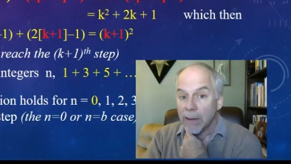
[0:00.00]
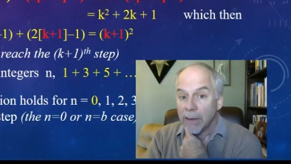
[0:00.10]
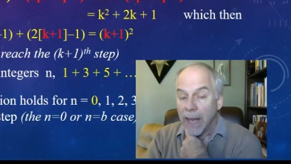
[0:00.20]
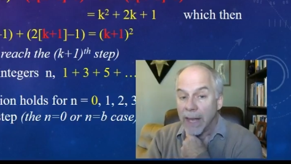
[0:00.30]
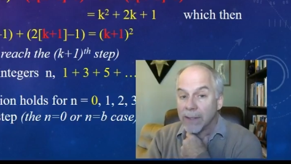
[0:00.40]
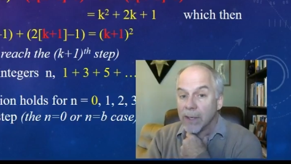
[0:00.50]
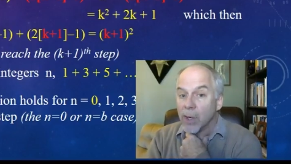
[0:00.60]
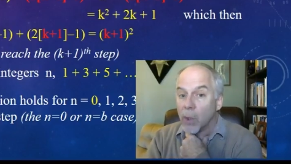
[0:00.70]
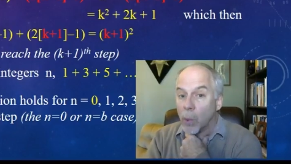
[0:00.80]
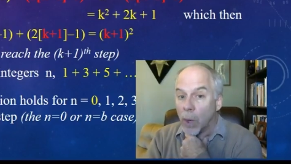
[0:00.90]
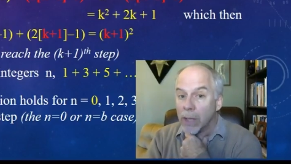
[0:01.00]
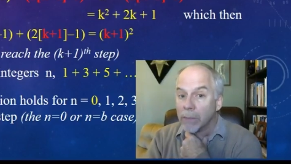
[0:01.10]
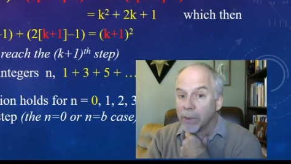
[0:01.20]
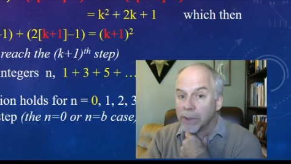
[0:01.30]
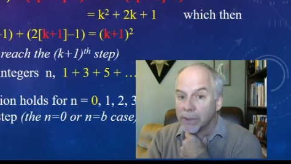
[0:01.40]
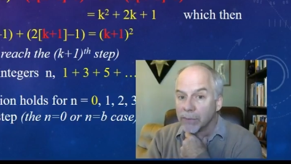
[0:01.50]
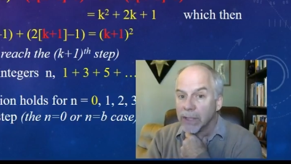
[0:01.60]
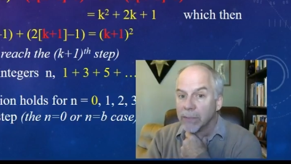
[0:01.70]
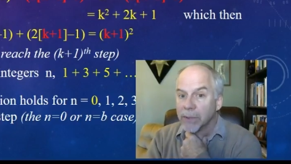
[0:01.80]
that 1 plus 3